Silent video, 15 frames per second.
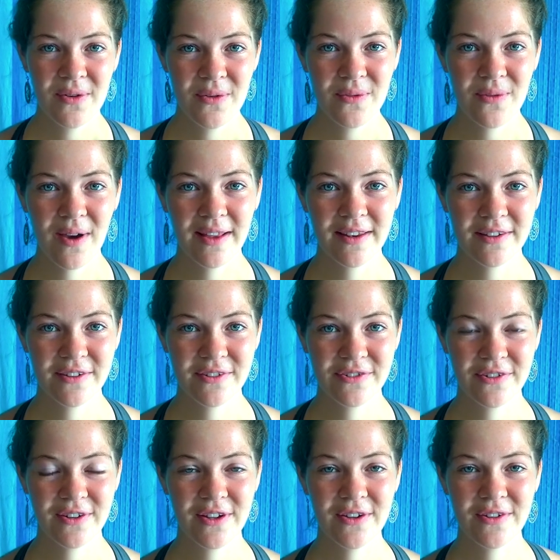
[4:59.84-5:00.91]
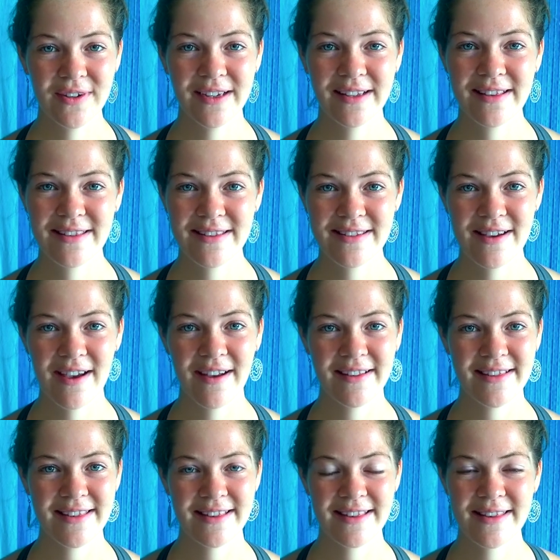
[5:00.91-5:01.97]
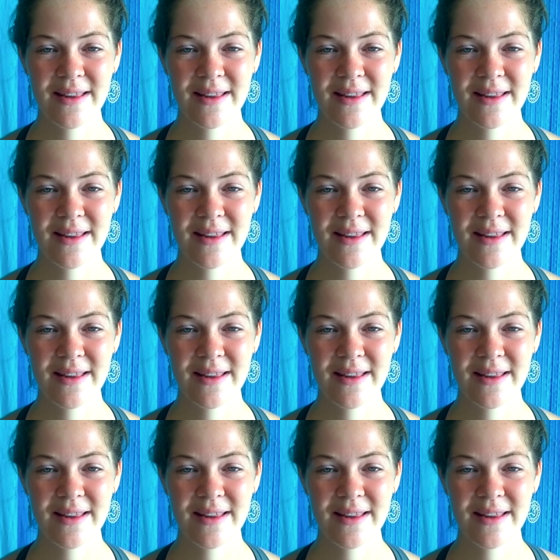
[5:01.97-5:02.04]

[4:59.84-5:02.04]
Whether for you it's just